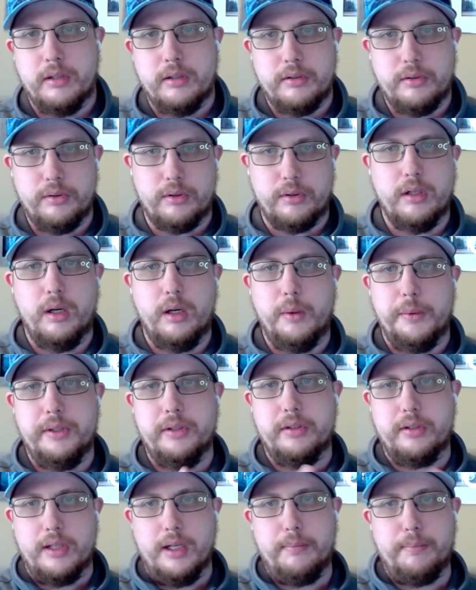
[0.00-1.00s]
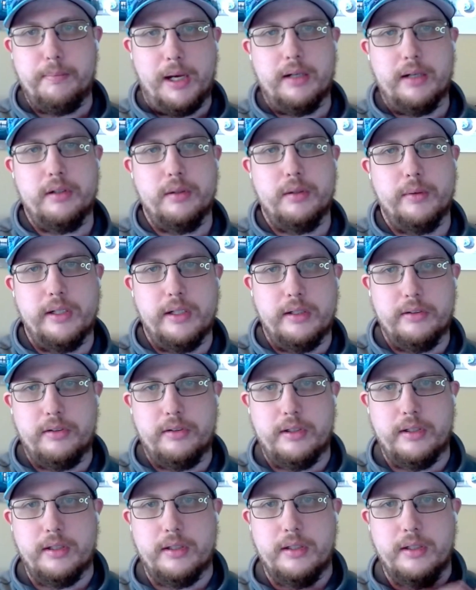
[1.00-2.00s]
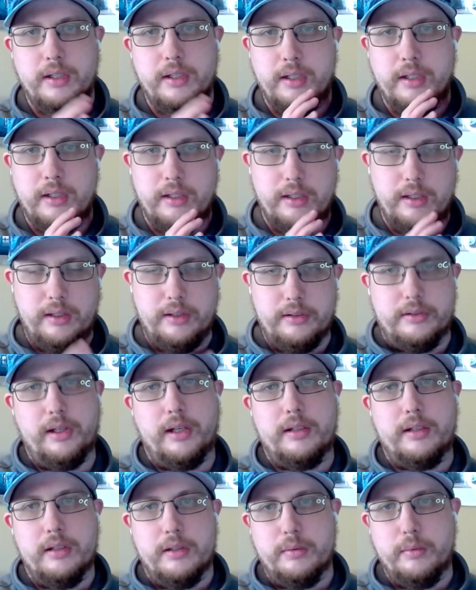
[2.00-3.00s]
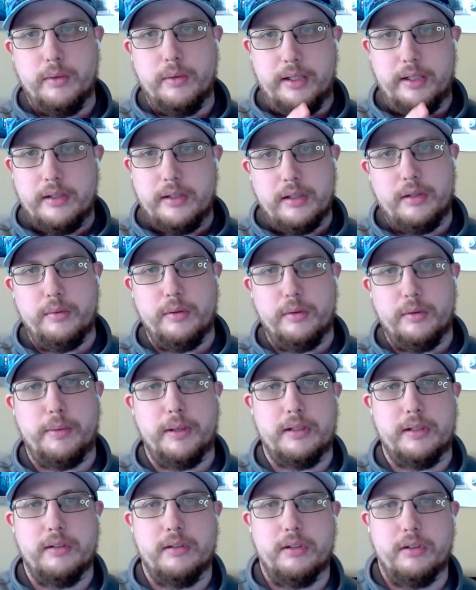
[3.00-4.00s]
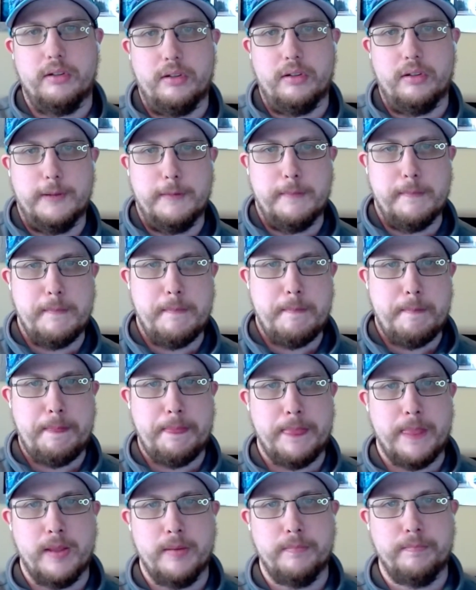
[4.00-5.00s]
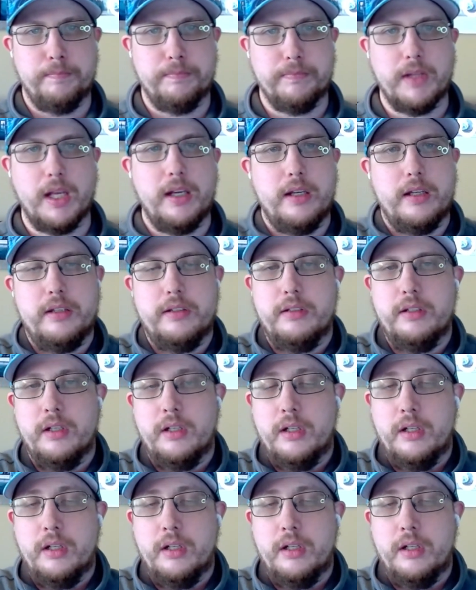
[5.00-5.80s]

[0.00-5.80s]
You can always get back to it and see it exactly the way that you expected to see it. And